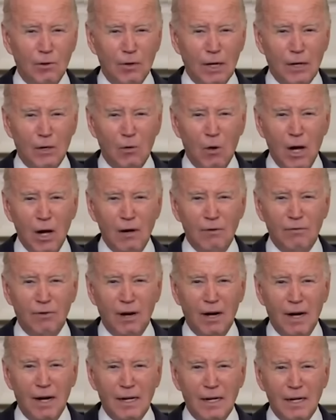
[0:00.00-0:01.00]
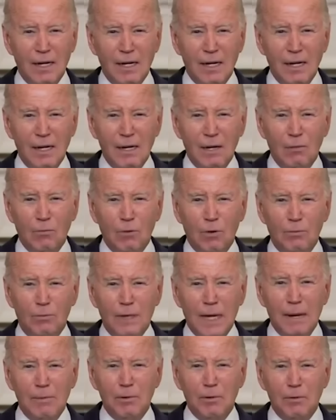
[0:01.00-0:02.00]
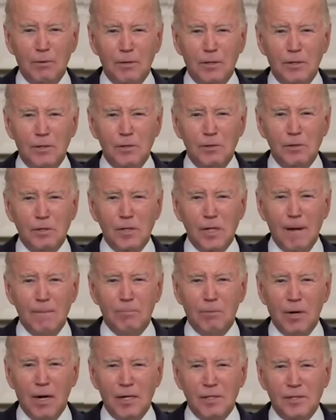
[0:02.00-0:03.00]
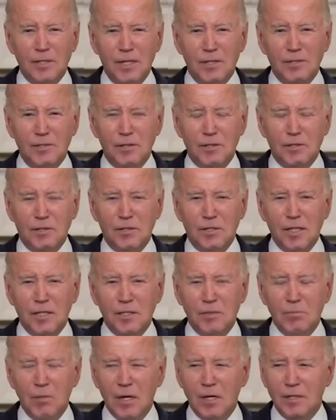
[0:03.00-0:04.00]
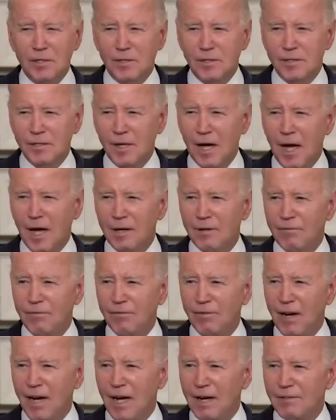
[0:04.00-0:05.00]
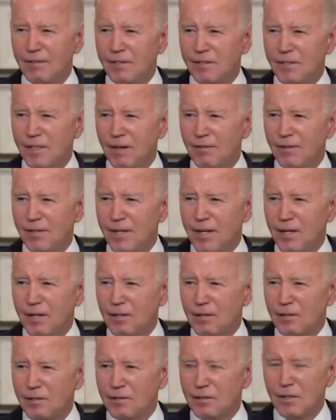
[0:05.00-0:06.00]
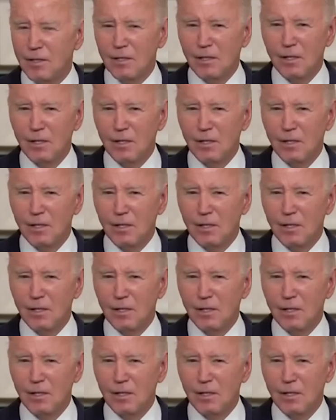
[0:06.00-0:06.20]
qualify, will be able to reduce that process to six months, not five to seven years.